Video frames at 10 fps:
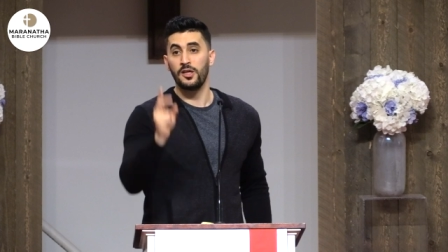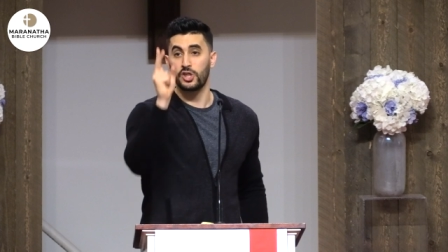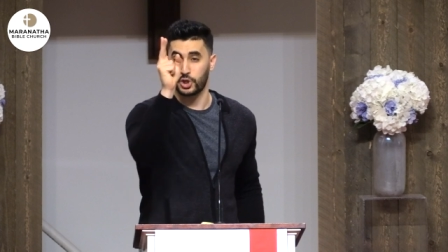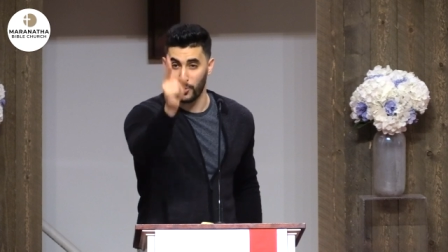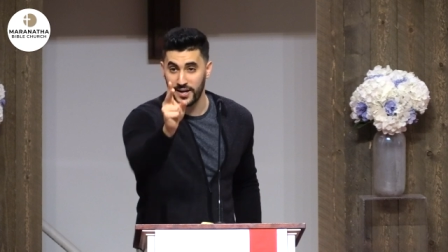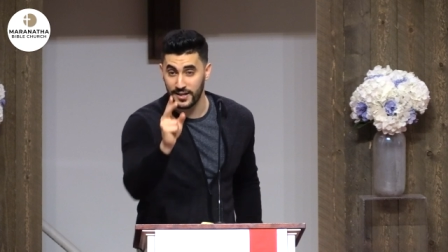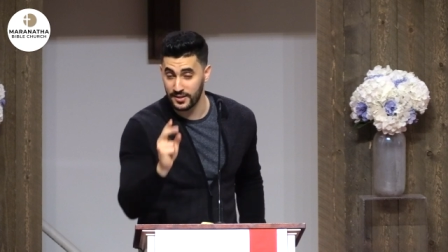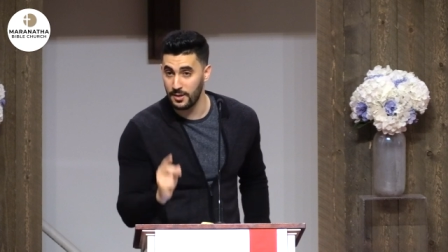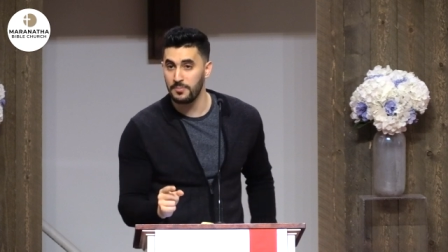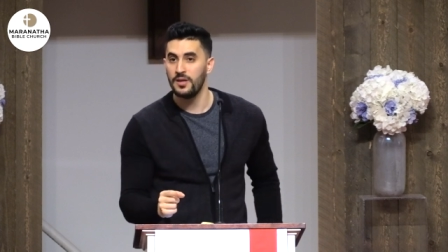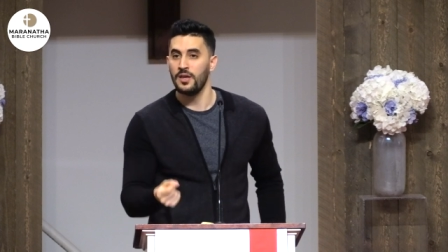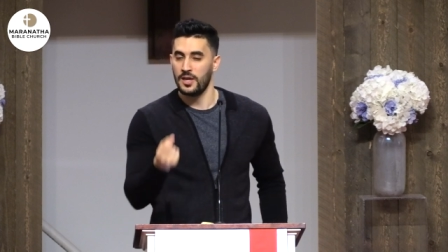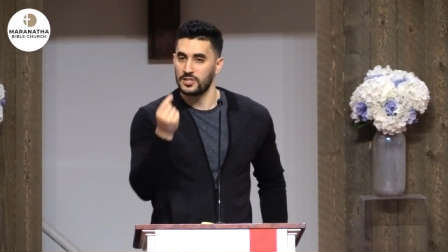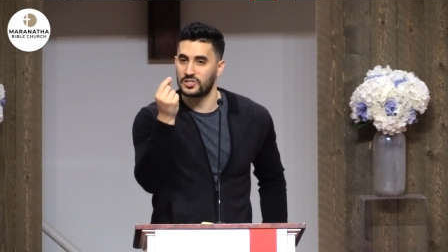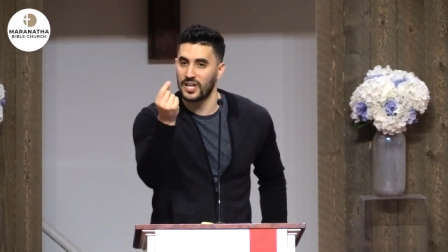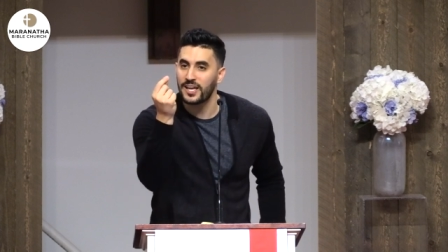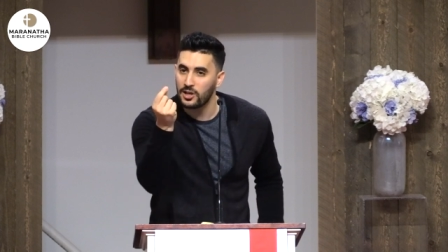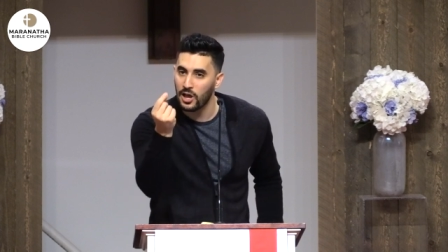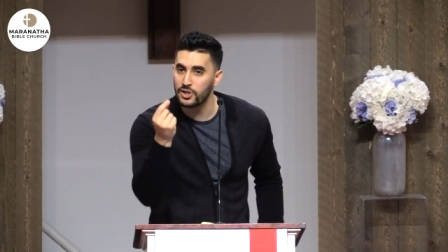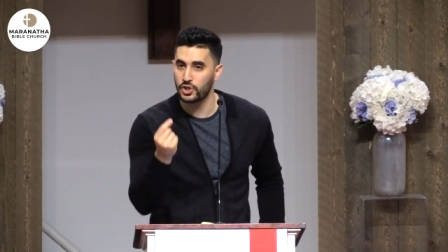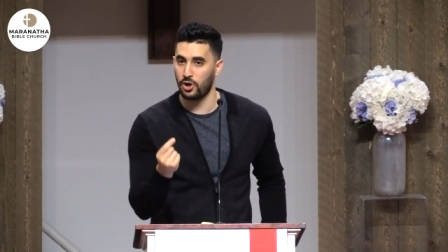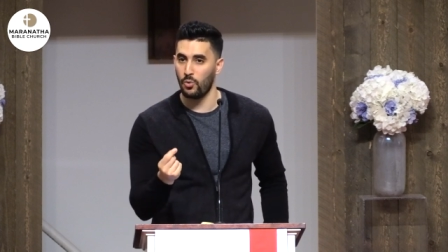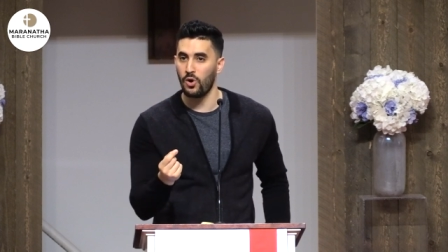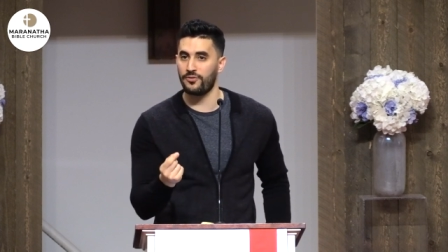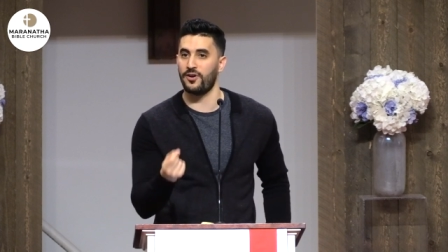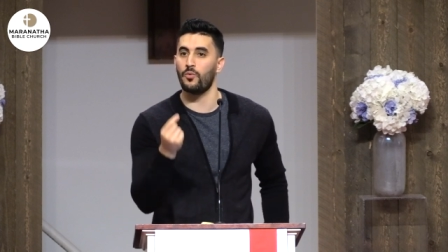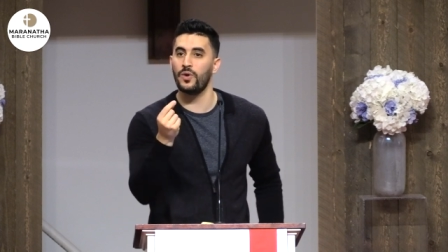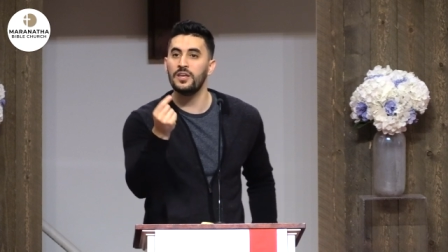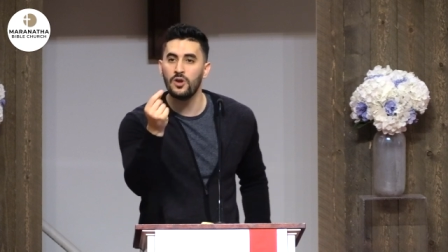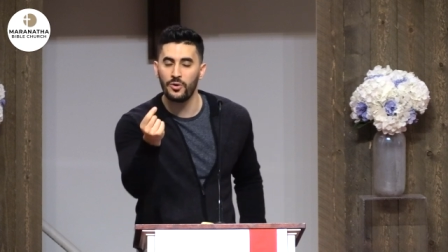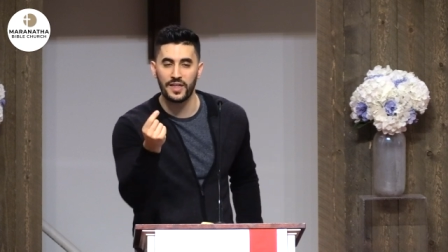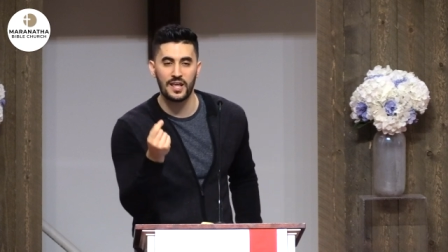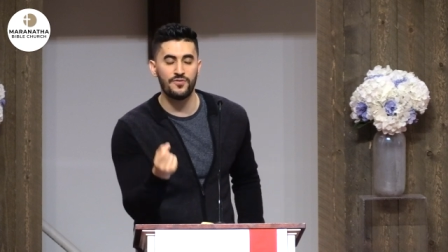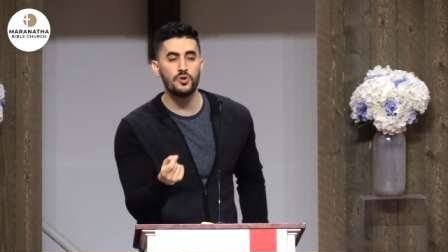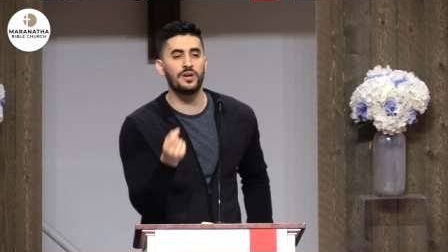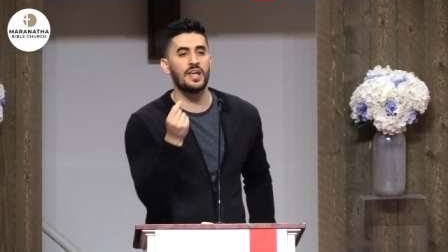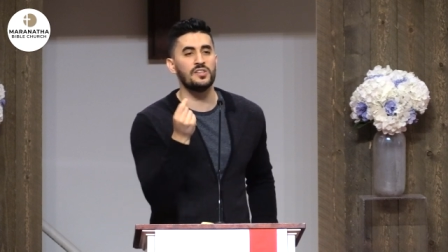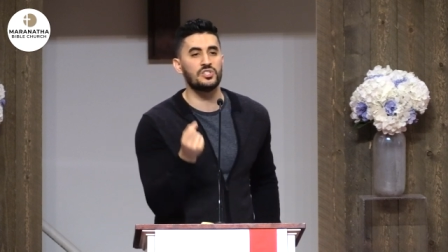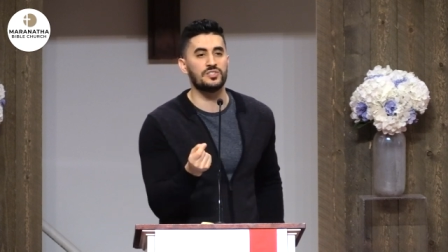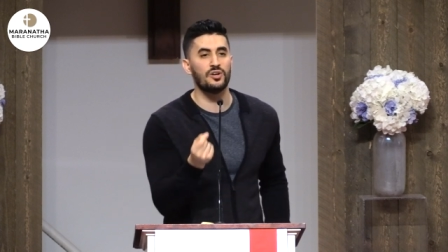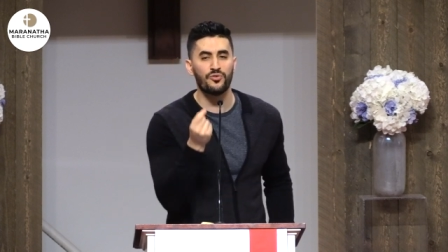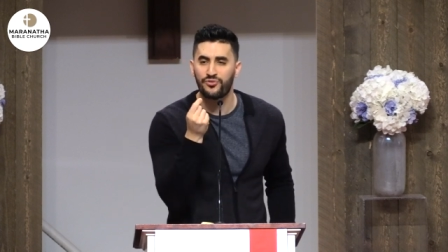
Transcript: threatening them, psychological warfare. We know that if you can instill